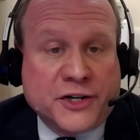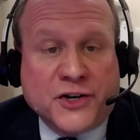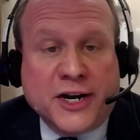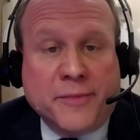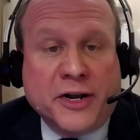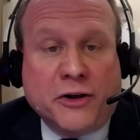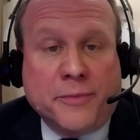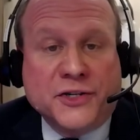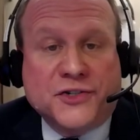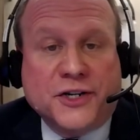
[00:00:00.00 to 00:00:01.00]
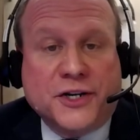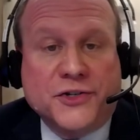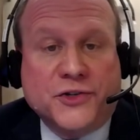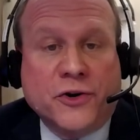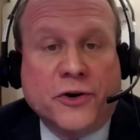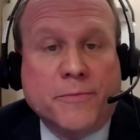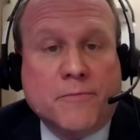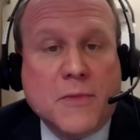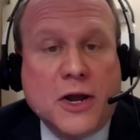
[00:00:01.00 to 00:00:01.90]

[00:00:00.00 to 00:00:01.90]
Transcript: exam elements to consider